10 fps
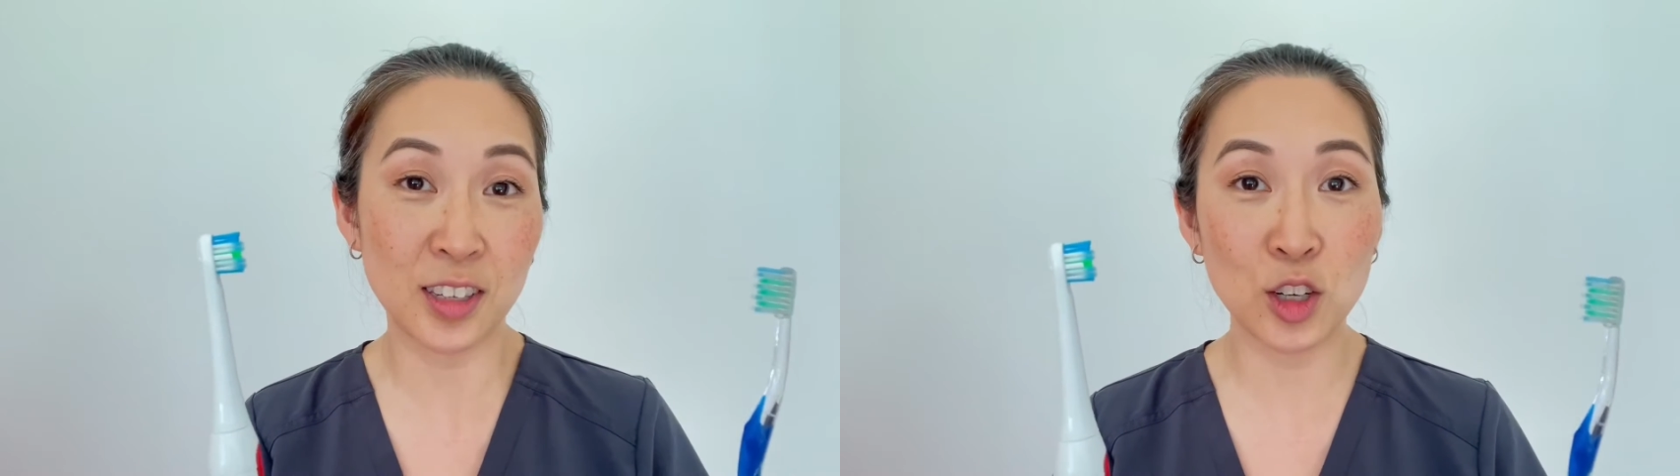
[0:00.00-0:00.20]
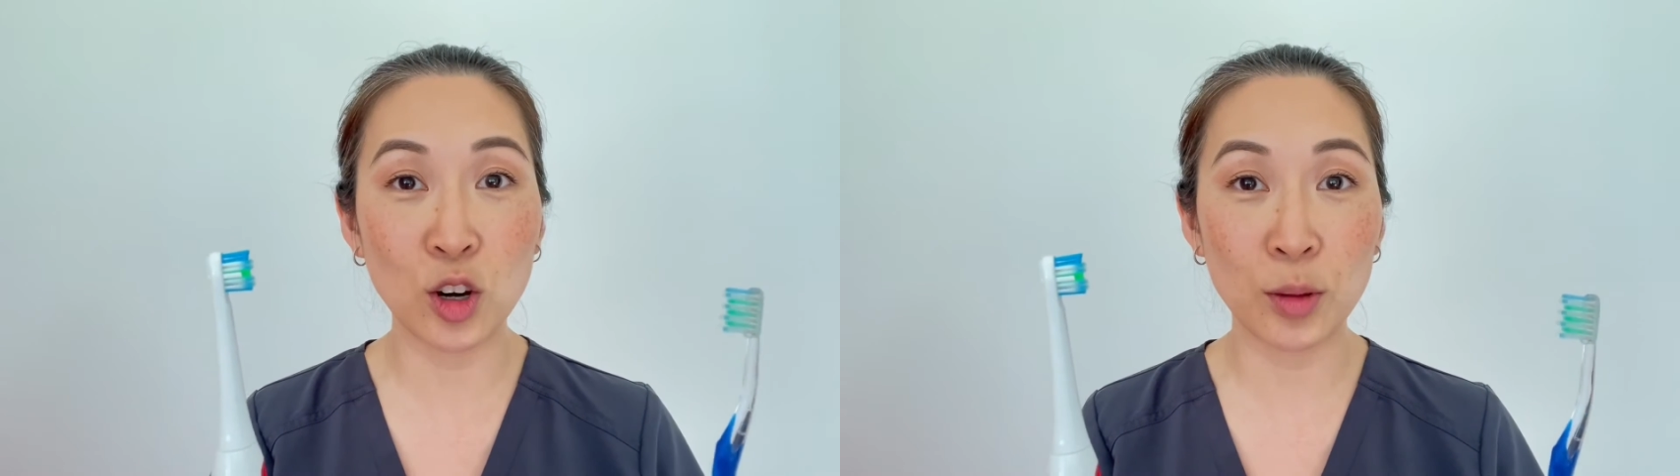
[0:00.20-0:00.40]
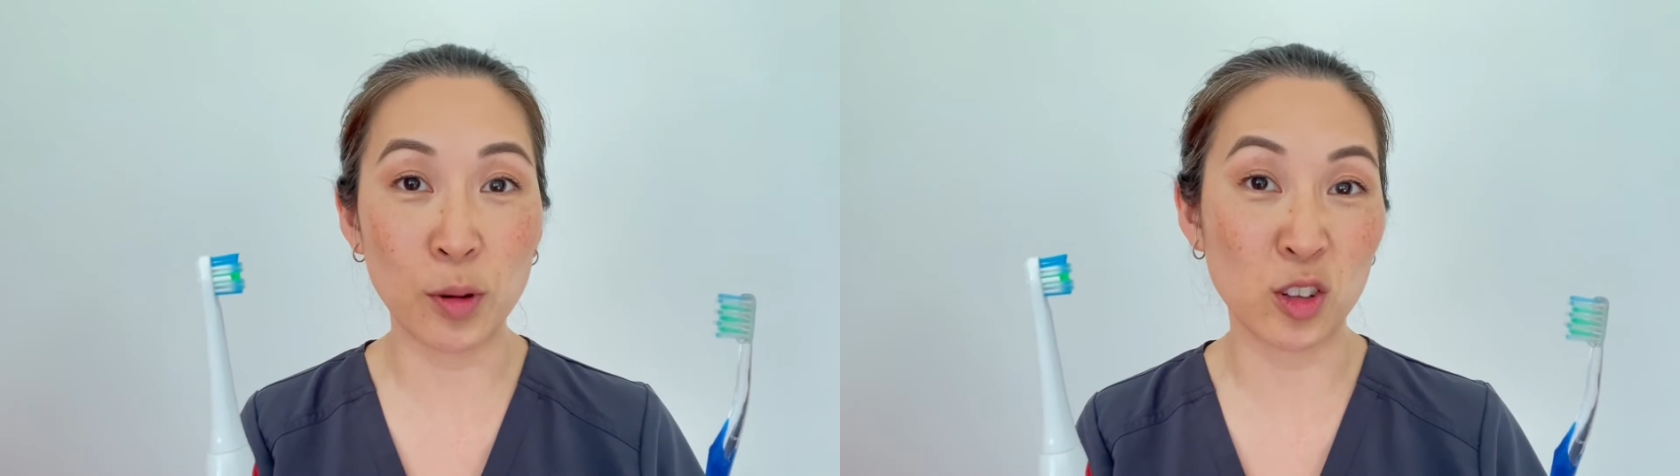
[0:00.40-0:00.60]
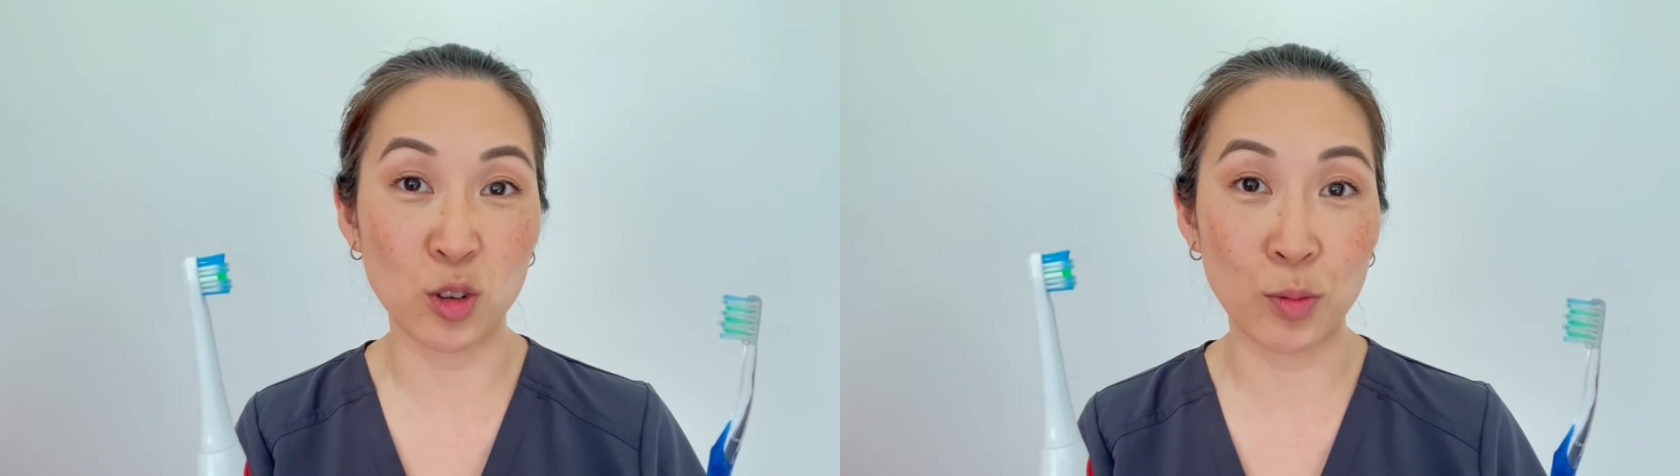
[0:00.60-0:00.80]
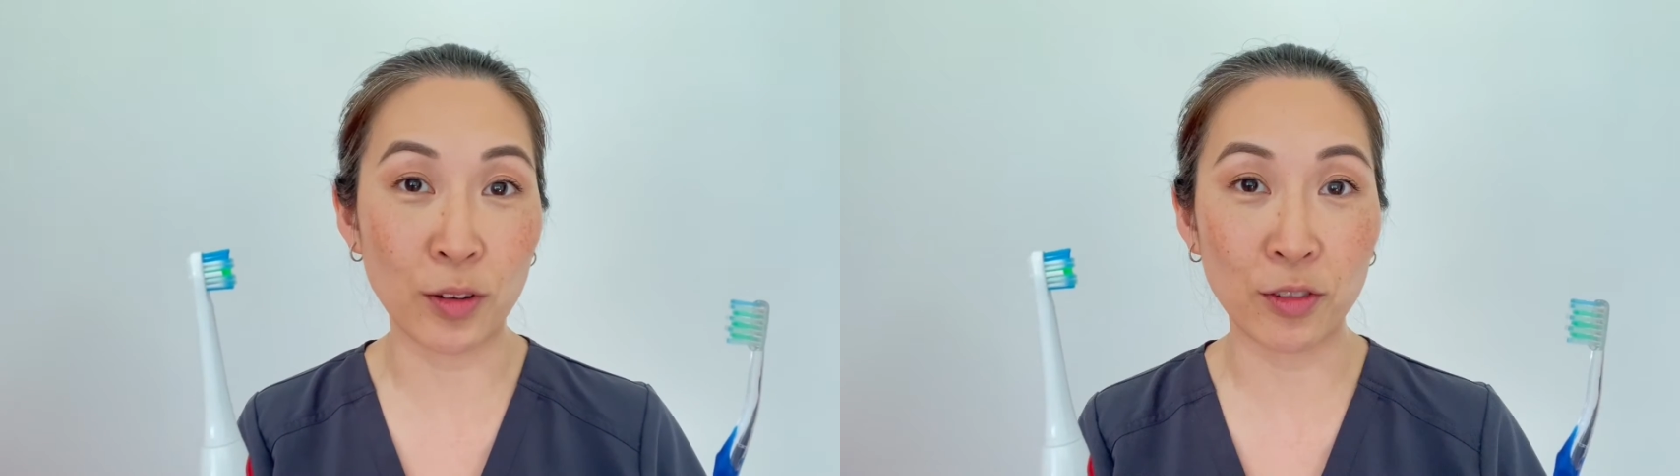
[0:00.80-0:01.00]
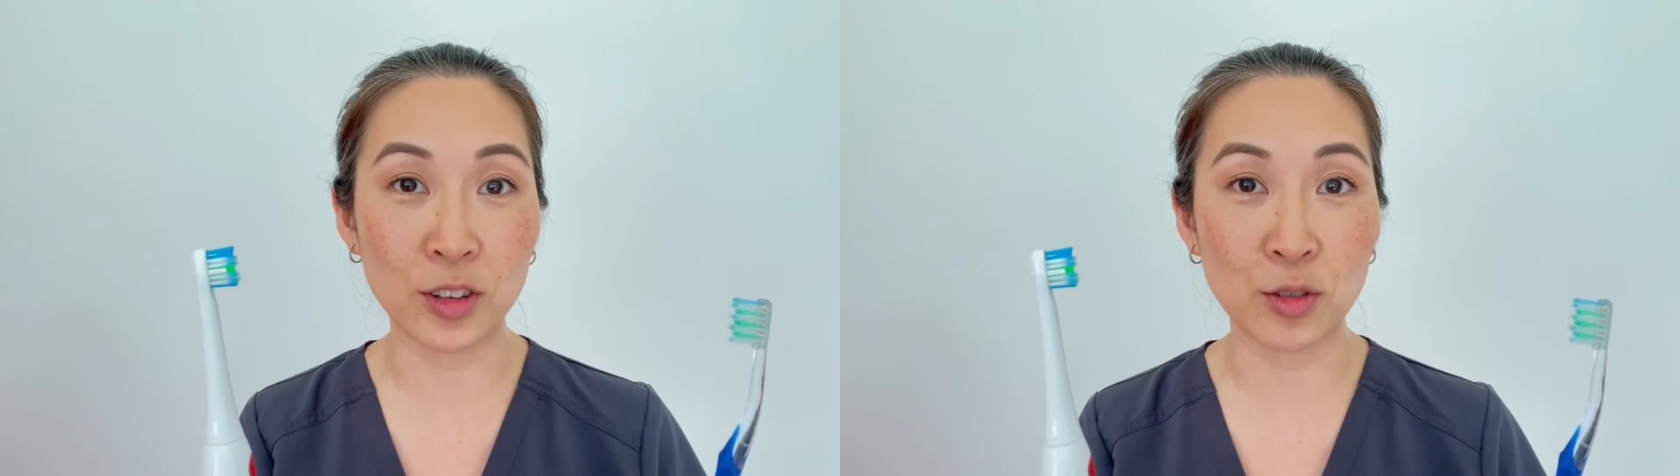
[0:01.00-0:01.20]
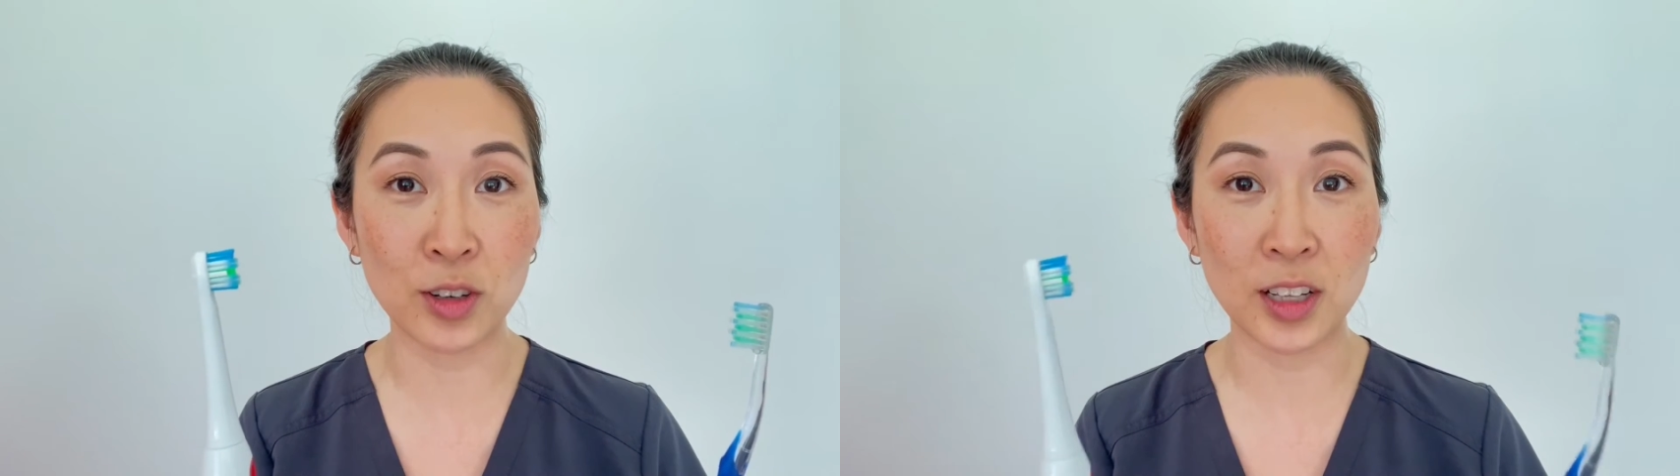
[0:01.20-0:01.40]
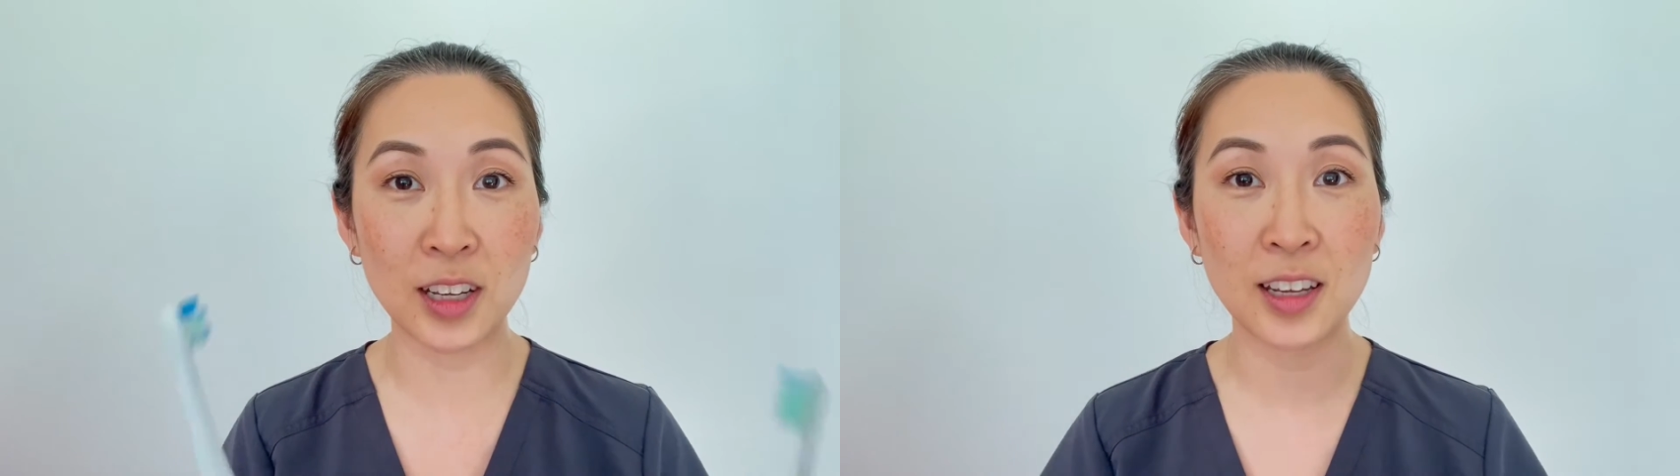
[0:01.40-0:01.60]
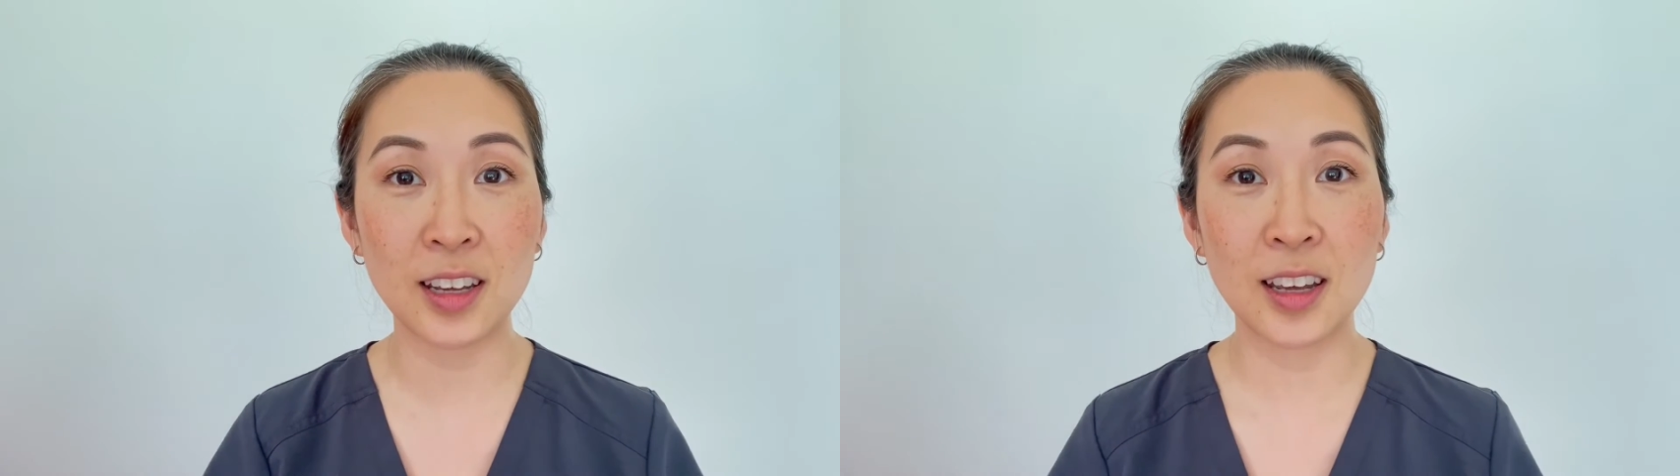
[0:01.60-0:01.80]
totally personal preference really.